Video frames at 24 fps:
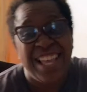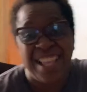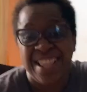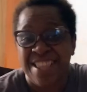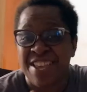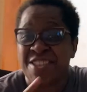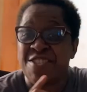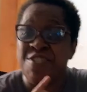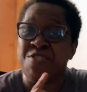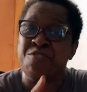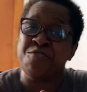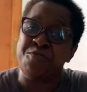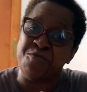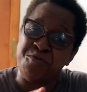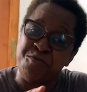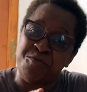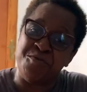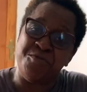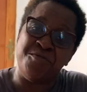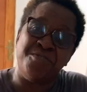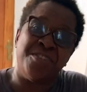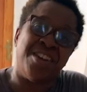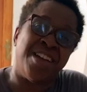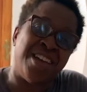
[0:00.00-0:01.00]
I said,
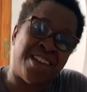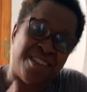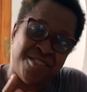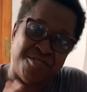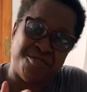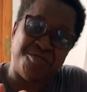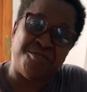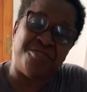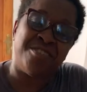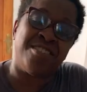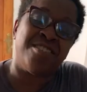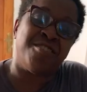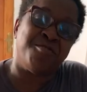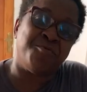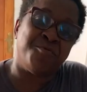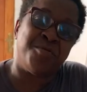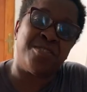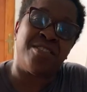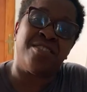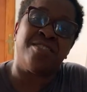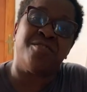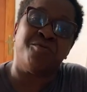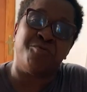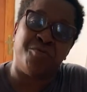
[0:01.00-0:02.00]
you, Ekow, you're one
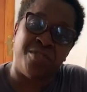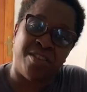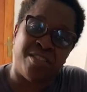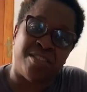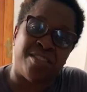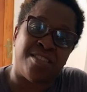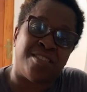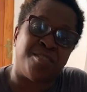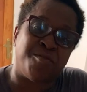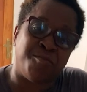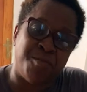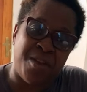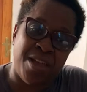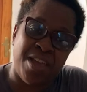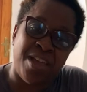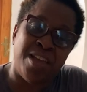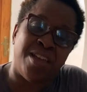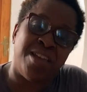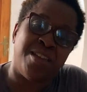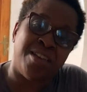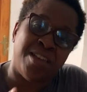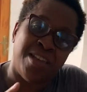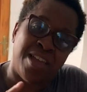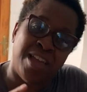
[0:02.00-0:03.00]
of the reasons why
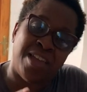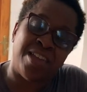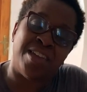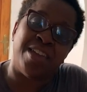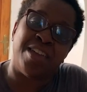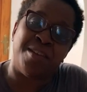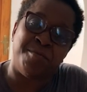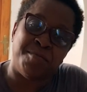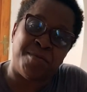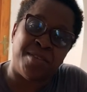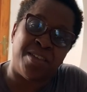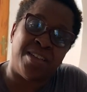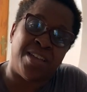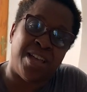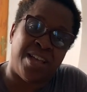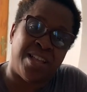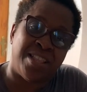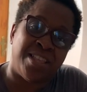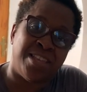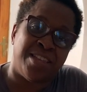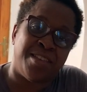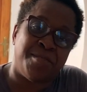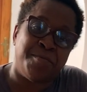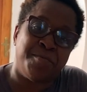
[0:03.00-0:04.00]
I came to
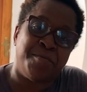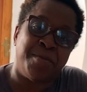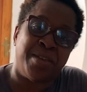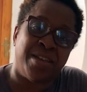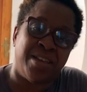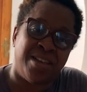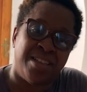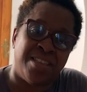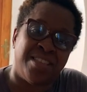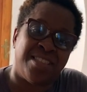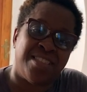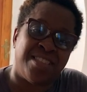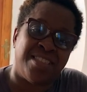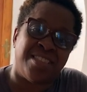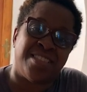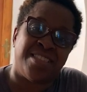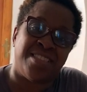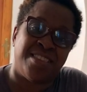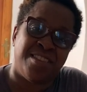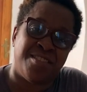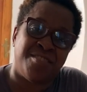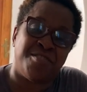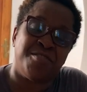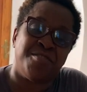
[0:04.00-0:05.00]
Ghana. Because,
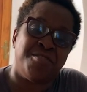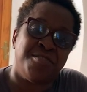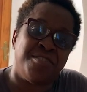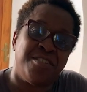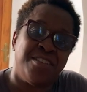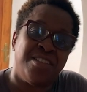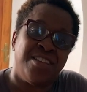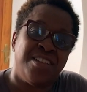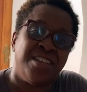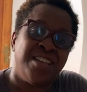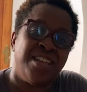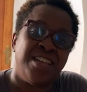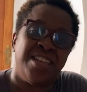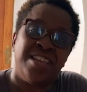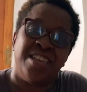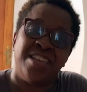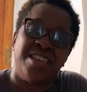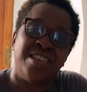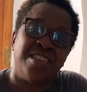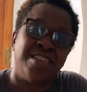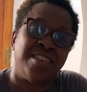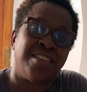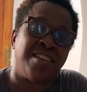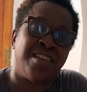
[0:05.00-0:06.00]
you know,
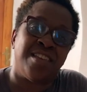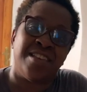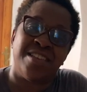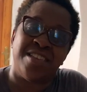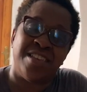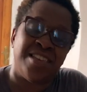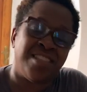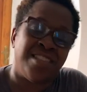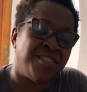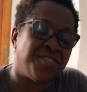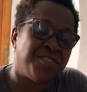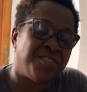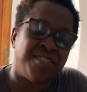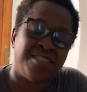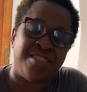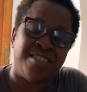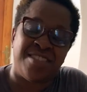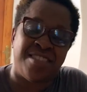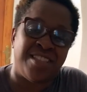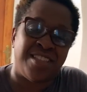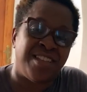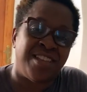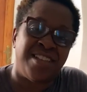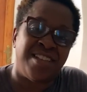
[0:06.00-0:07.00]
it
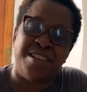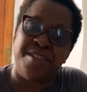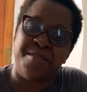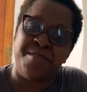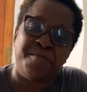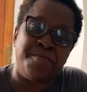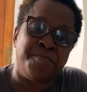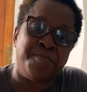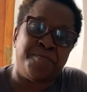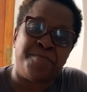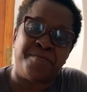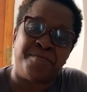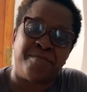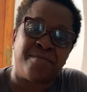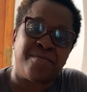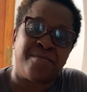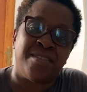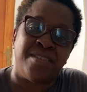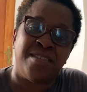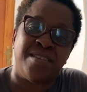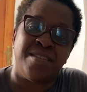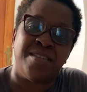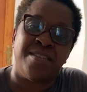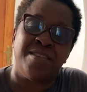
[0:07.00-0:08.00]
just, it
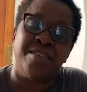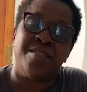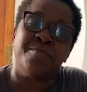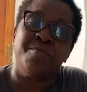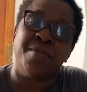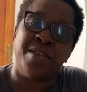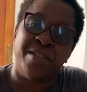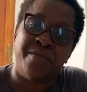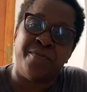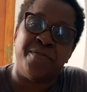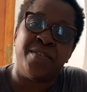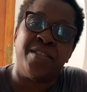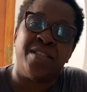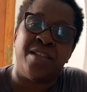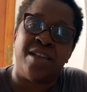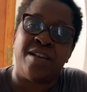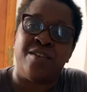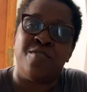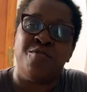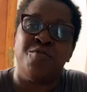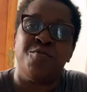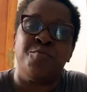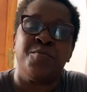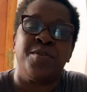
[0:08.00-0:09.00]
made me feel like
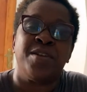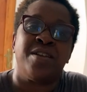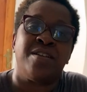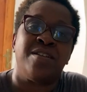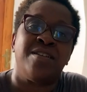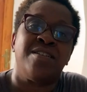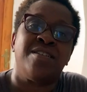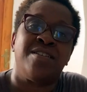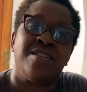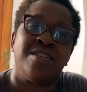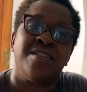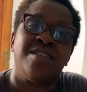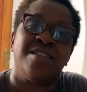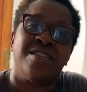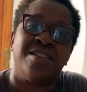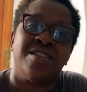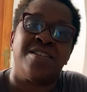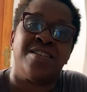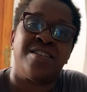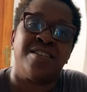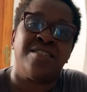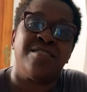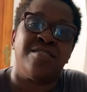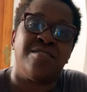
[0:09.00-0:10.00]
home here.
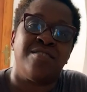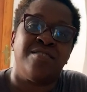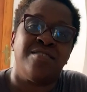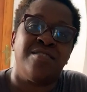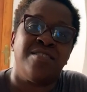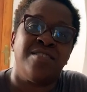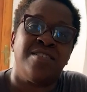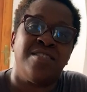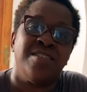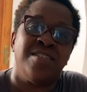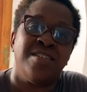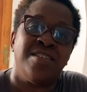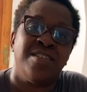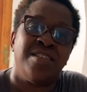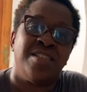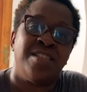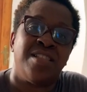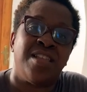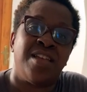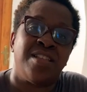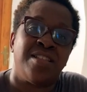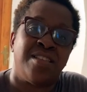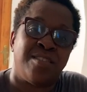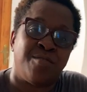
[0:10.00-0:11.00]
You know,
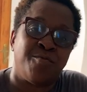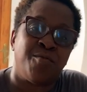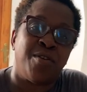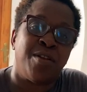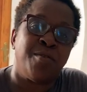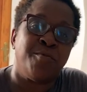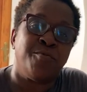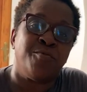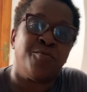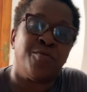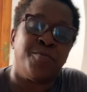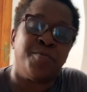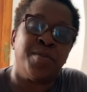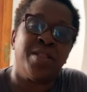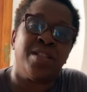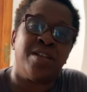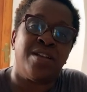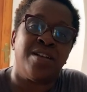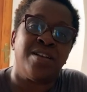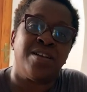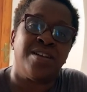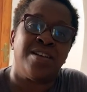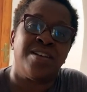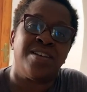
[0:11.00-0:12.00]
like this is where we
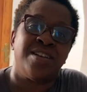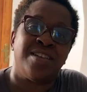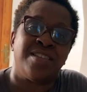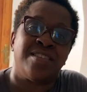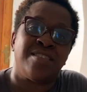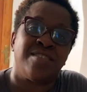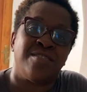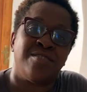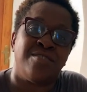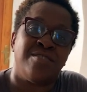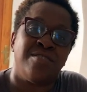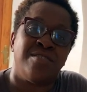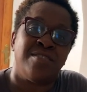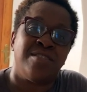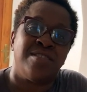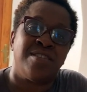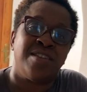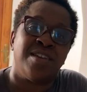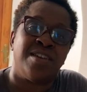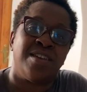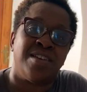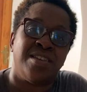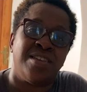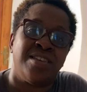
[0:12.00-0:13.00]
belong. So,
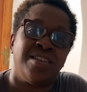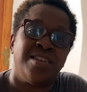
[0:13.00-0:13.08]
yeah.